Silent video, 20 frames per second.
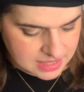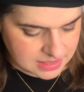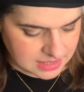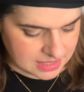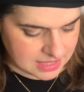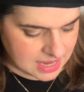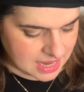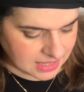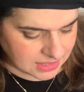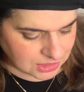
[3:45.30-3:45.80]
The
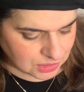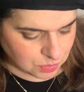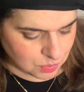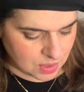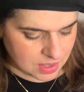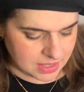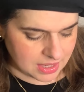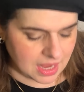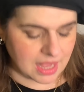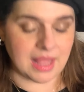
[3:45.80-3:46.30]
next
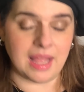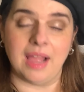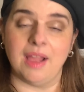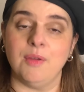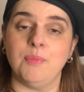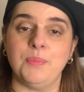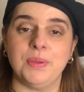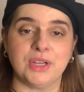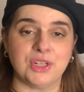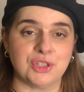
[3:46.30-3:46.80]
one, I'll
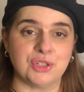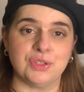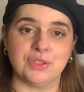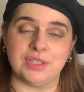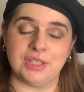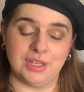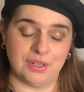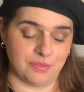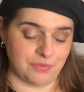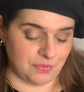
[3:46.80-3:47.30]
have
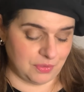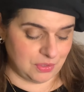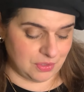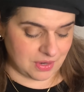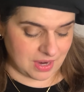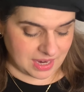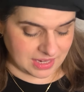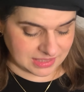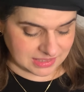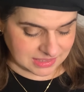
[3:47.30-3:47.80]
pictures here for you
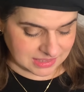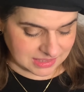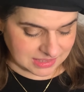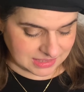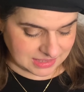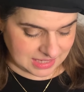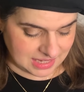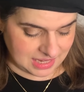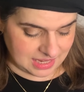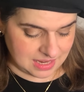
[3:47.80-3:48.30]
guys to
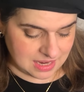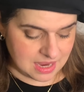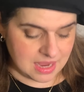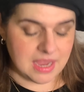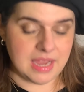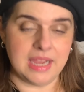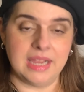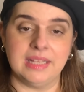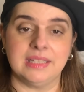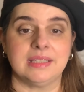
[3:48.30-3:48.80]
see.
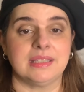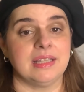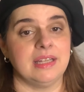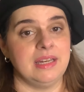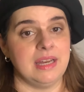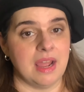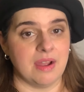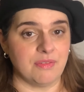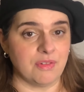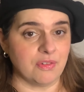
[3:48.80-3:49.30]
It's the
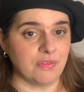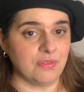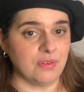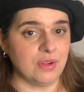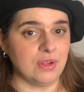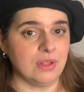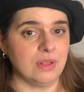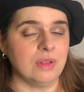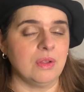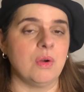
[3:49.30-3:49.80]

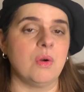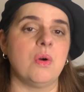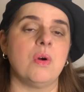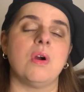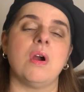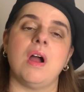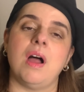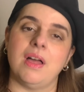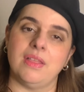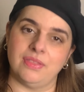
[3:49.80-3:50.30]
Neverfull
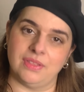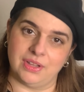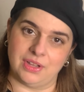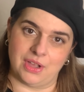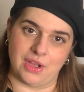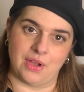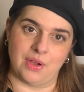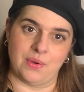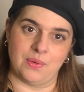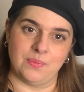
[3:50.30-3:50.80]
or On the
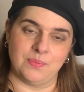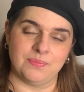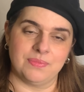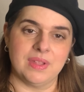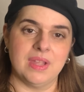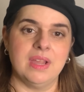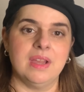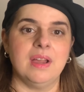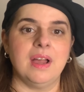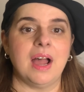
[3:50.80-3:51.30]
Go.
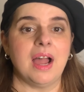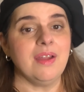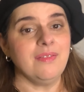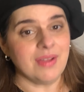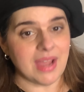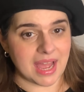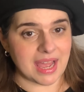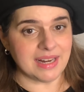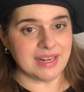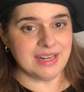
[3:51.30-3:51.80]
I've
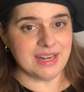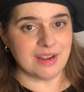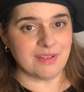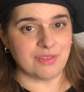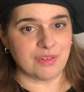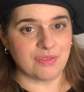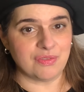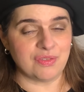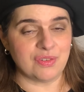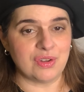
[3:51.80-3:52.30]
had a
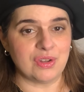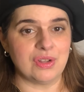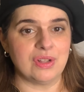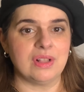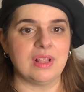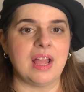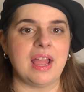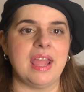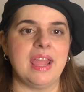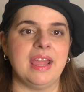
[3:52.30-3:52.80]

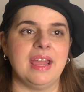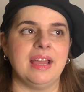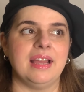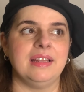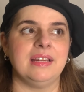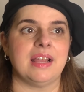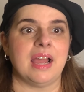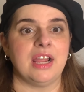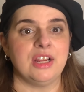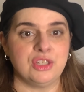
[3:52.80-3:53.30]
Neverfull
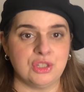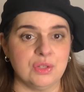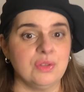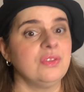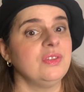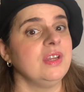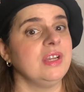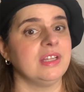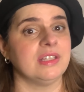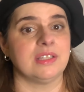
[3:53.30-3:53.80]
and I do
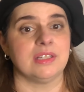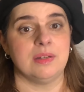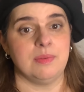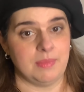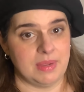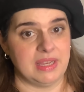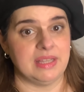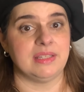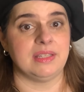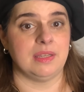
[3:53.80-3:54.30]
think it's an
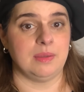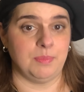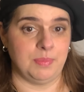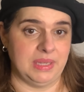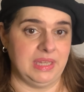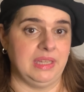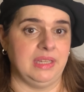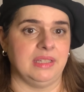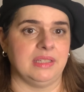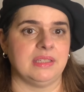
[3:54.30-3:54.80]
amazing
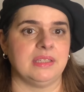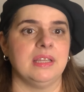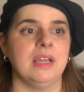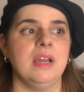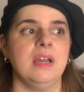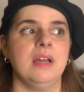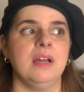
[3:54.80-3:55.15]
piece.